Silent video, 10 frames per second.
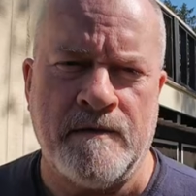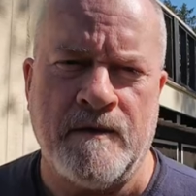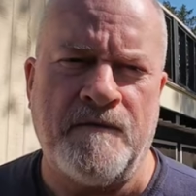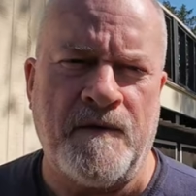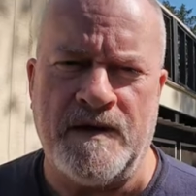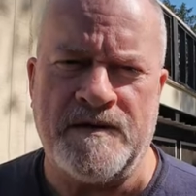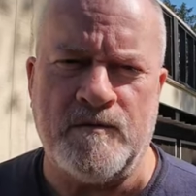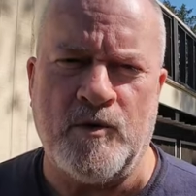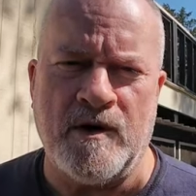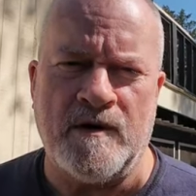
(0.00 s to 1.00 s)
Go fly
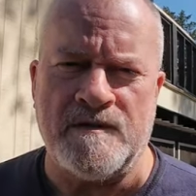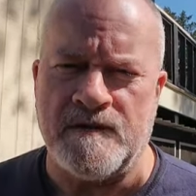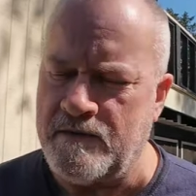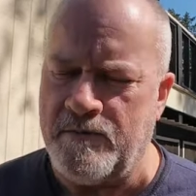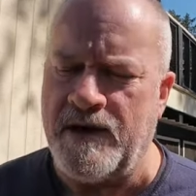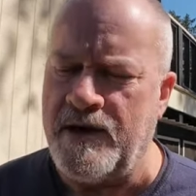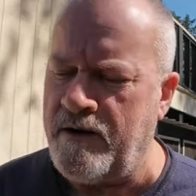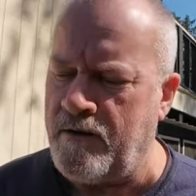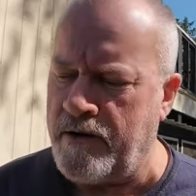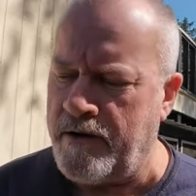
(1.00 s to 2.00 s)
somewhere else. It's a big
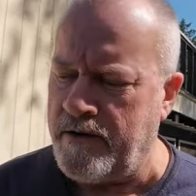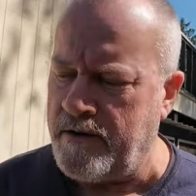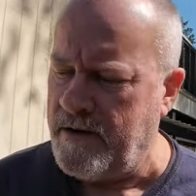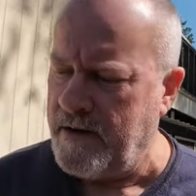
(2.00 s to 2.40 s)
area.